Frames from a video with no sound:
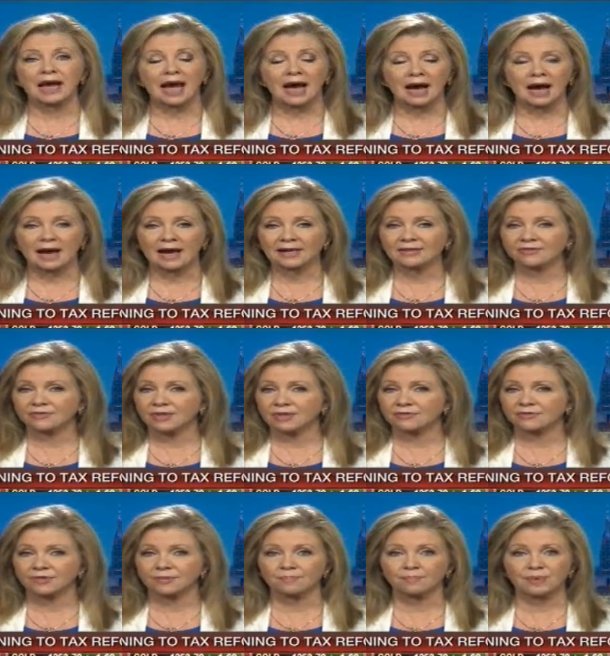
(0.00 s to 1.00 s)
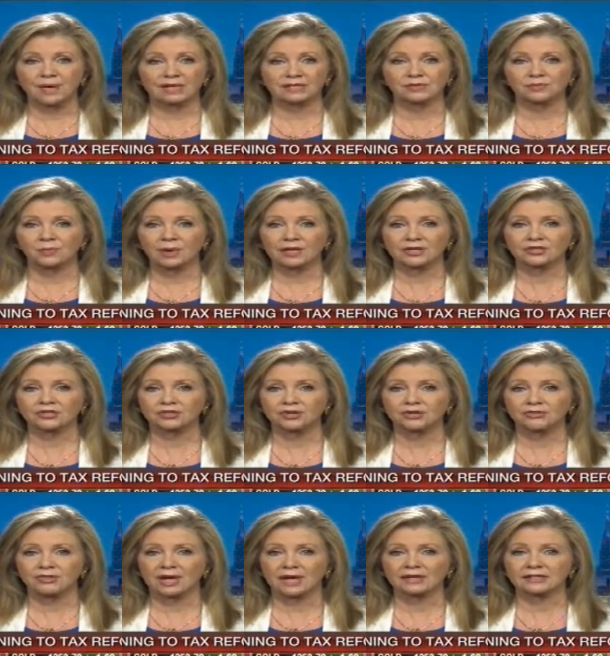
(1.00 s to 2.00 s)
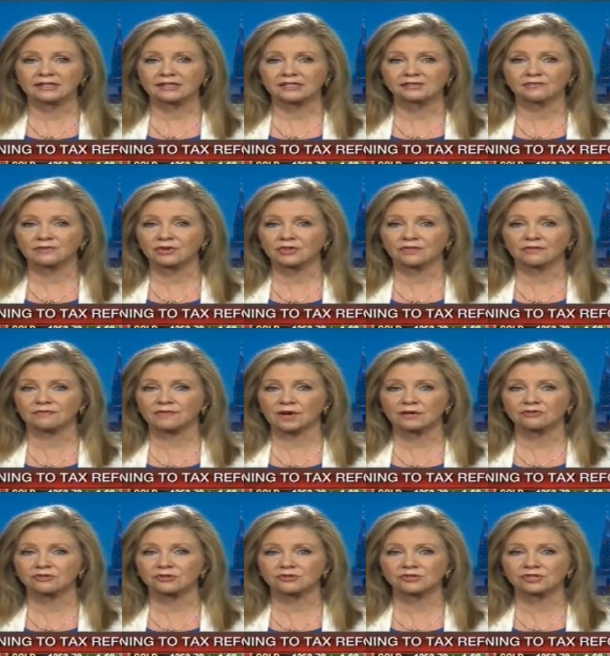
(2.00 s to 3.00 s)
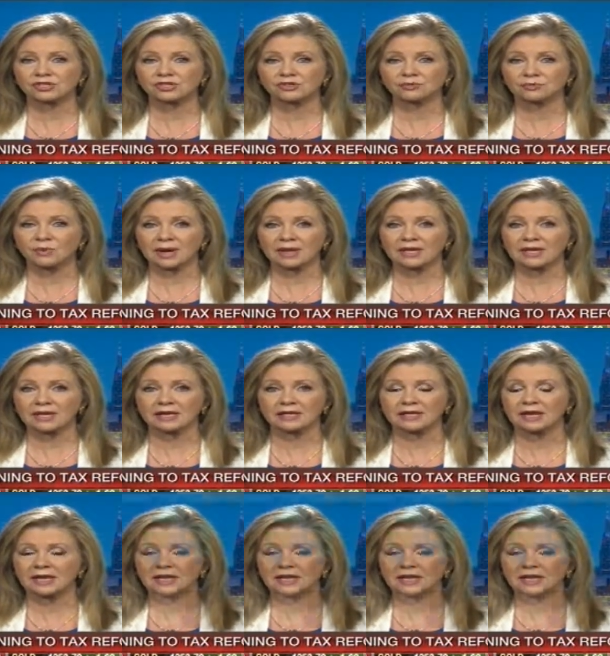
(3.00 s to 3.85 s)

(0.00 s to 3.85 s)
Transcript: I think the best way to do that is for the voters to weigh in,